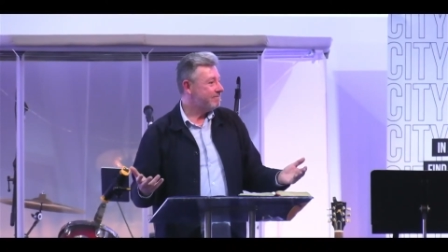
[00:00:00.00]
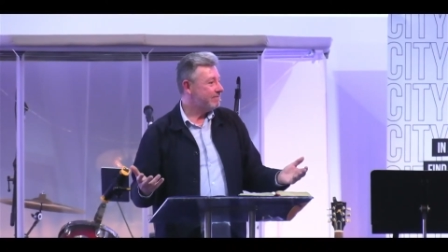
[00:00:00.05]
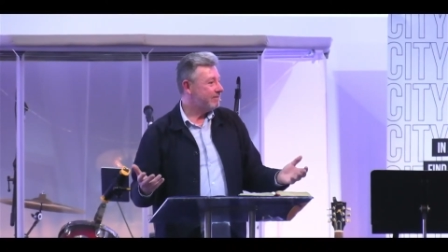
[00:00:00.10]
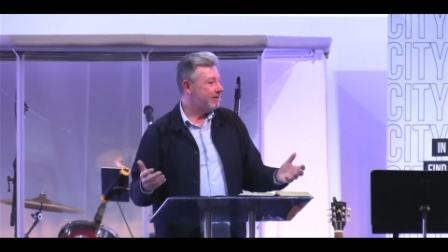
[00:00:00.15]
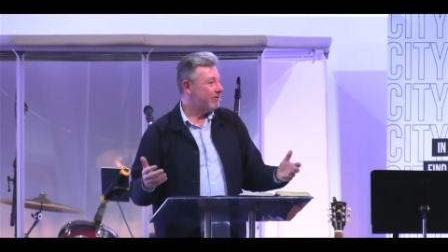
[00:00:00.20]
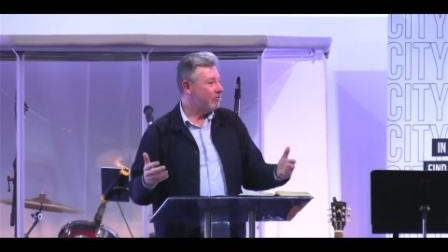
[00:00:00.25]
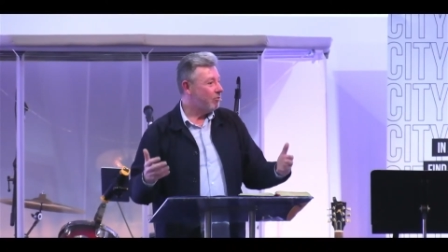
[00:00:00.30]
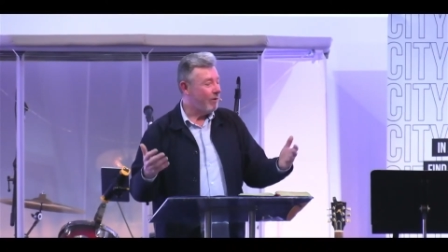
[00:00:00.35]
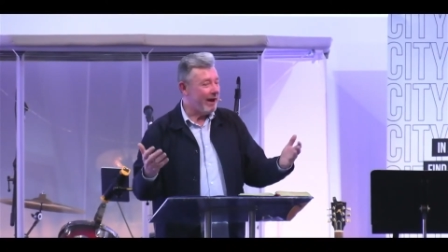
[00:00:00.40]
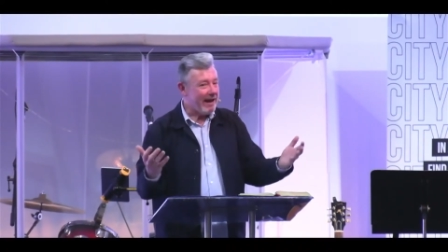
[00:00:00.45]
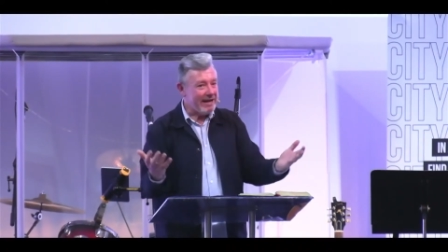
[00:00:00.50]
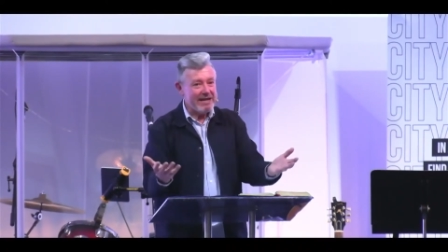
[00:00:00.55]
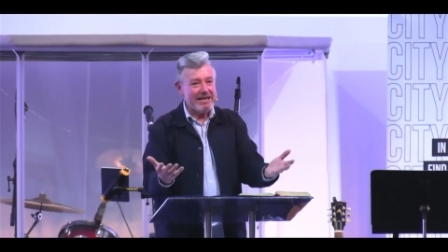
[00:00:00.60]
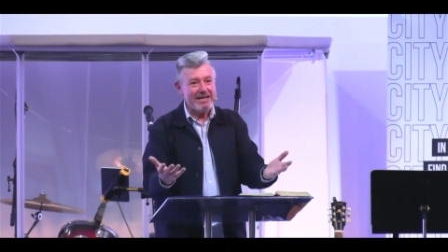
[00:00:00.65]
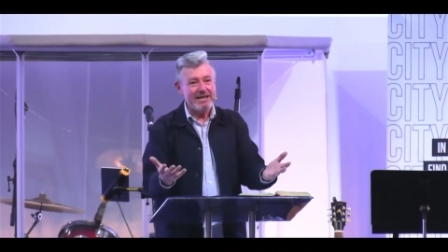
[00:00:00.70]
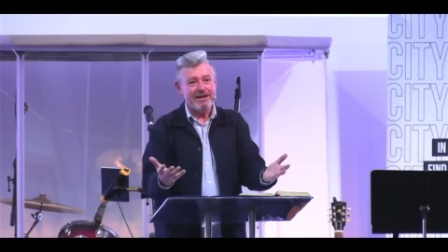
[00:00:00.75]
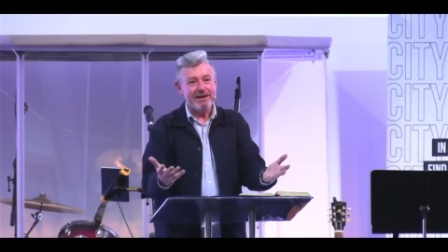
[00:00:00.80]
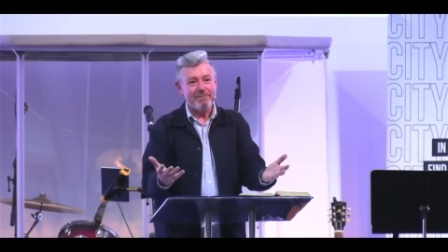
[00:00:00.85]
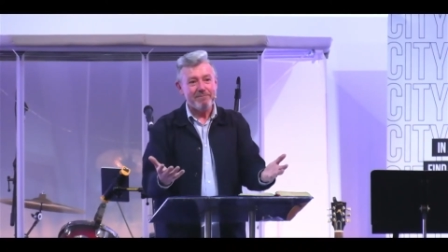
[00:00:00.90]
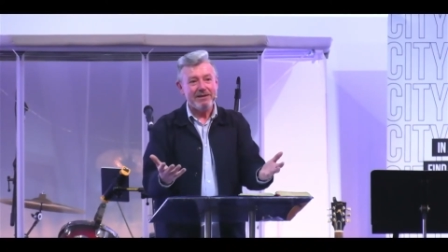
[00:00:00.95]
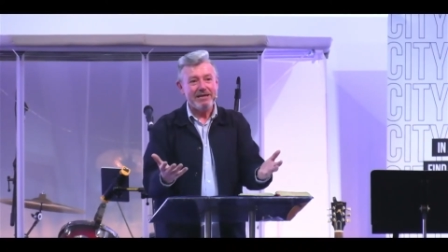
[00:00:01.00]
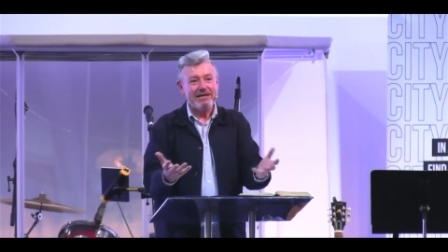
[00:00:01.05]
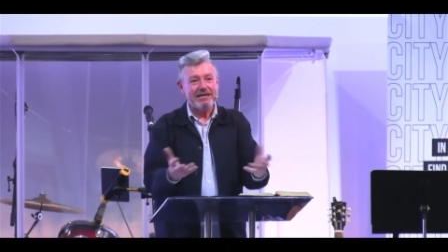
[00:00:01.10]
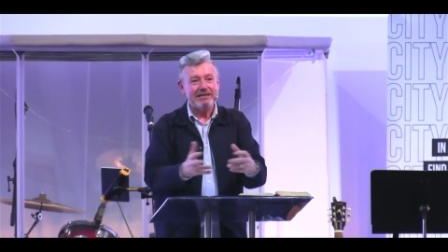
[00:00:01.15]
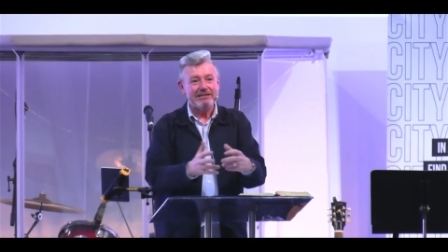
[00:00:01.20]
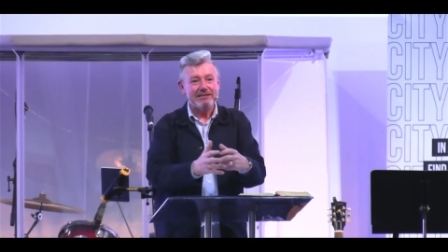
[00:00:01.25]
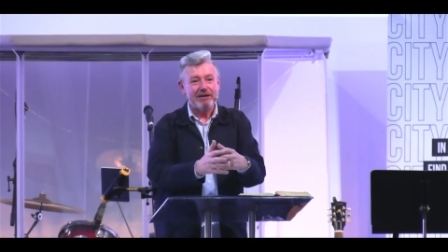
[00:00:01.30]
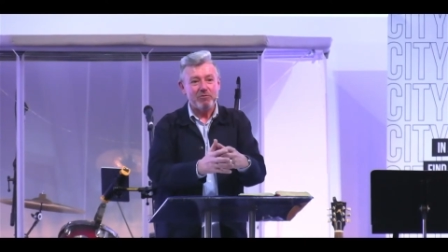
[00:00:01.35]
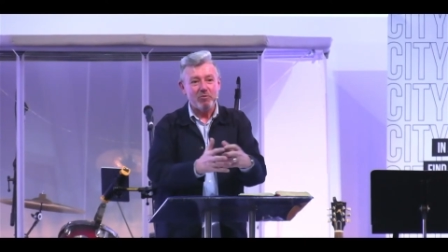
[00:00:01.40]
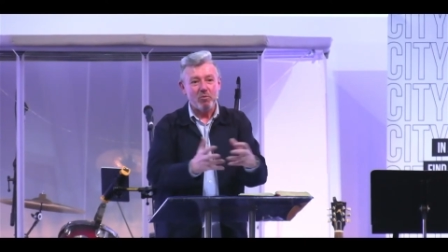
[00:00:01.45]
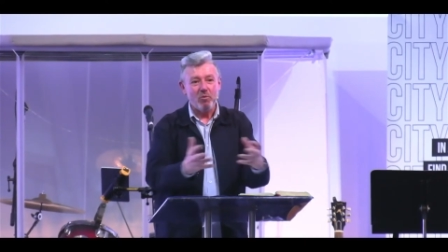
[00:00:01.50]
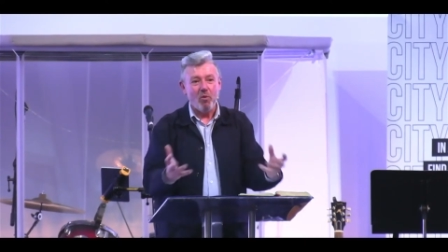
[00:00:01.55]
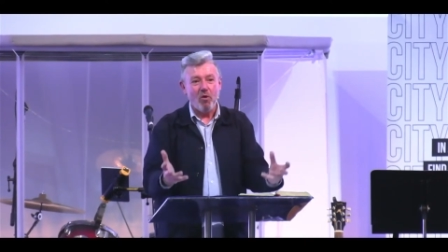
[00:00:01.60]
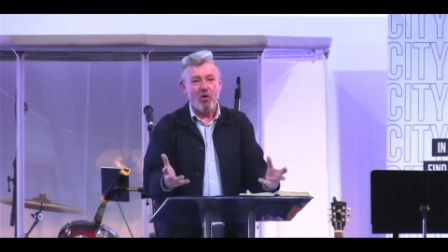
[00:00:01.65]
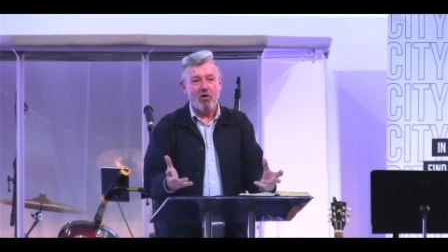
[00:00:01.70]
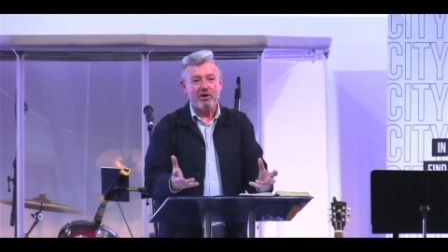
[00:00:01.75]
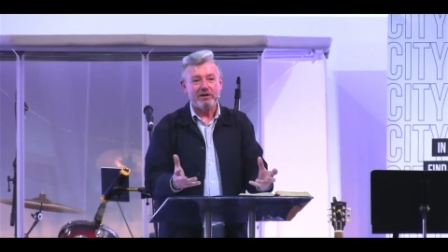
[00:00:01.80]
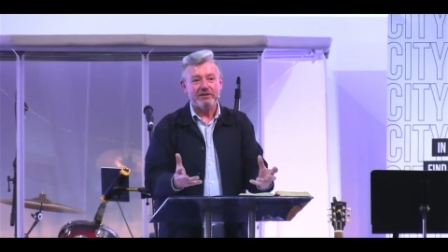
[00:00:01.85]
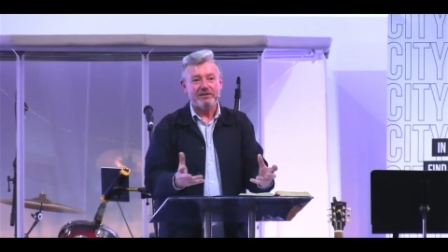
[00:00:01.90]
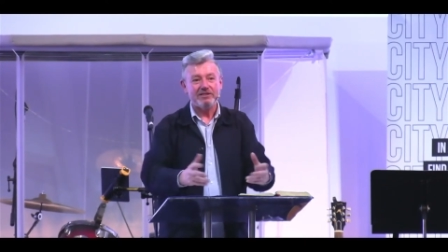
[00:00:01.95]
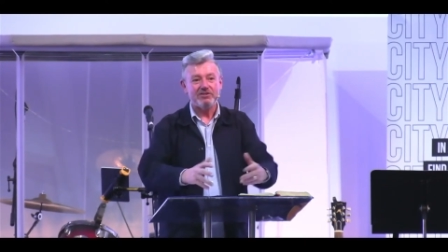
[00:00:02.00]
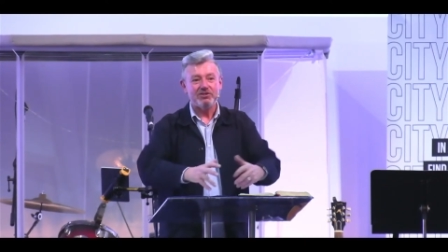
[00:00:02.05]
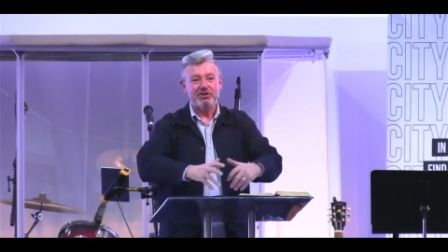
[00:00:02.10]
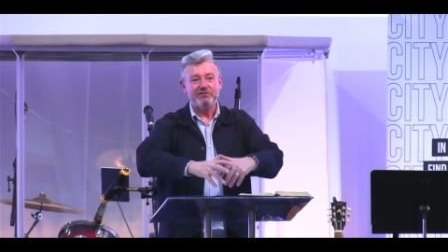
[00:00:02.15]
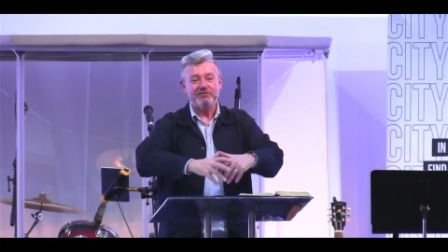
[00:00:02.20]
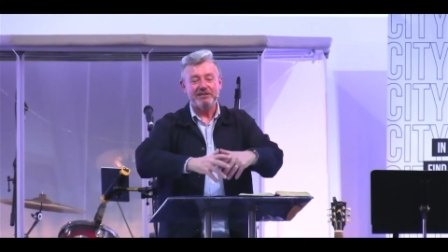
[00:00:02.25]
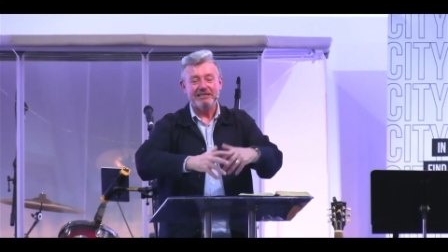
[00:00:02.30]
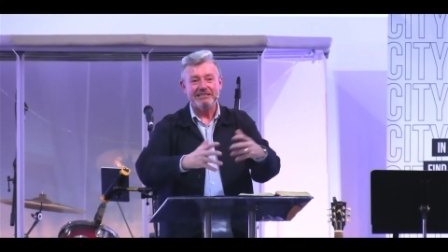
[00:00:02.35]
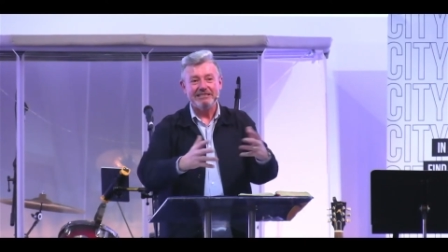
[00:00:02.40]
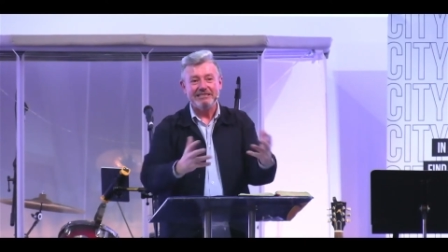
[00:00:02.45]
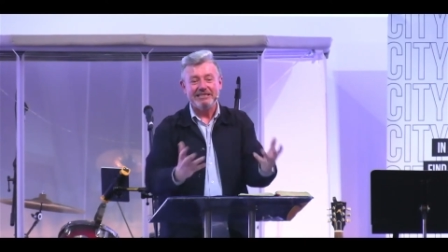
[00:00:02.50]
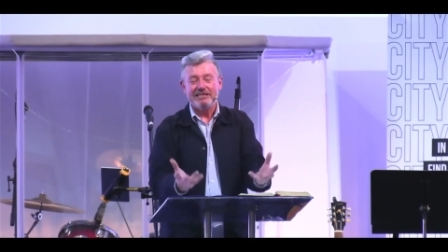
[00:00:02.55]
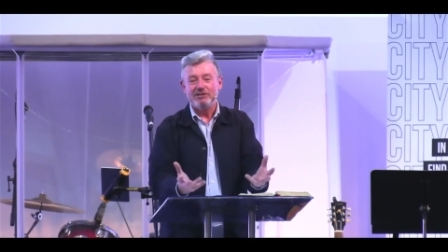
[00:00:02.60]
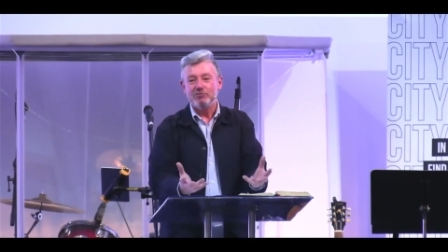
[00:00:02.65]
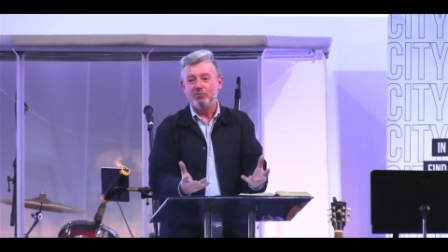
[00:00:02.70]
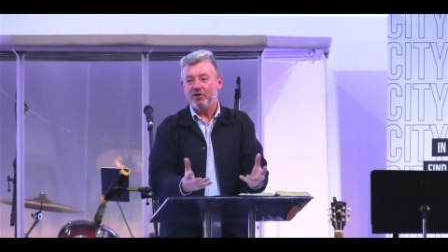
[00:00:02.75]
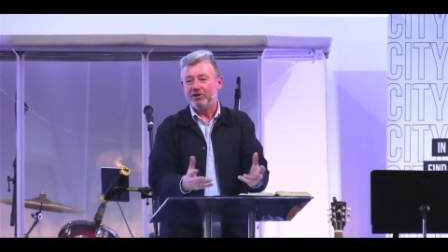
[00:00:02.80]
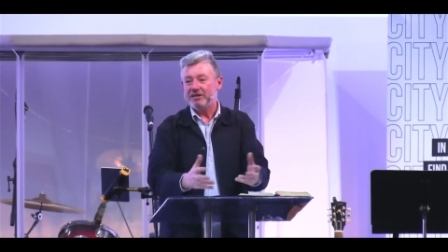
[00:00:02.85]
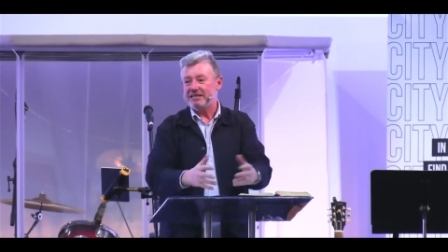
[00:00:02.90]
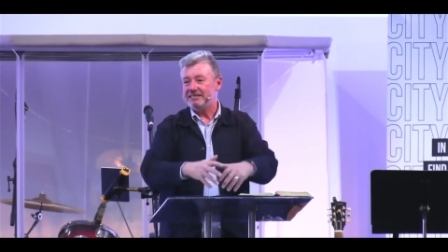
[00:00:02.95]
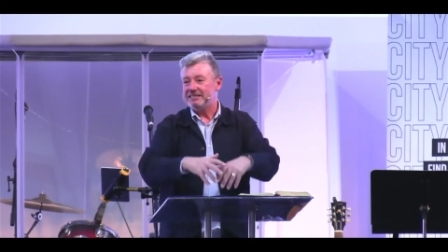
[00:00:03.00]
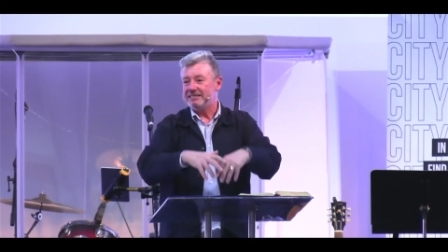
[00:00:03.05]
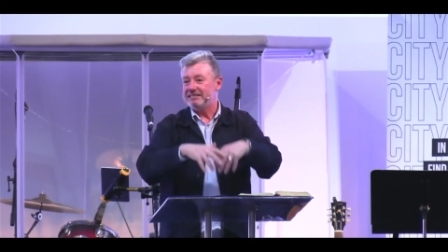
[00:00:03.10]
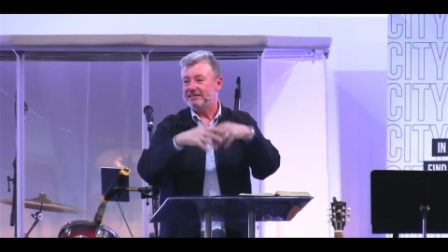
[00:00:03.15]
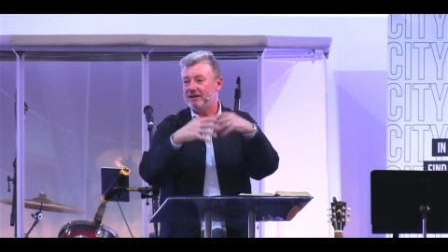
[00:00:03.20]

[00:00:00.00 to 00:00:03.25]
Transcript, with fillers: and when he appeared and walked this earth and did what he did,